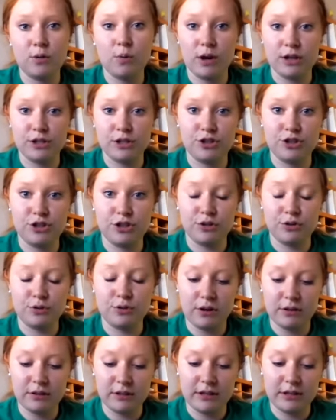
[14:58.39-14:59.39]
question
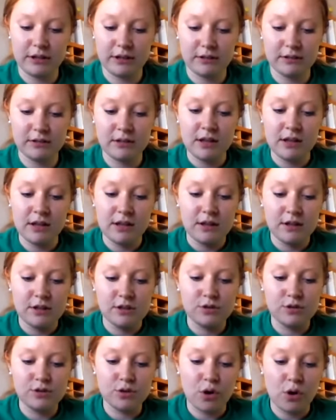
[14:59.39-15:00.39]
throughout the year.
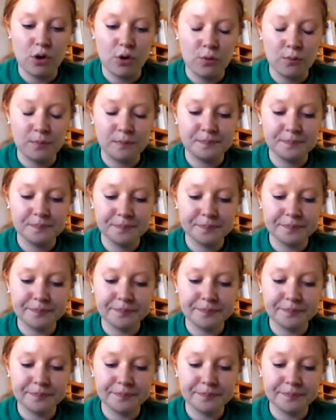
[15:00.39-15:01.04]
So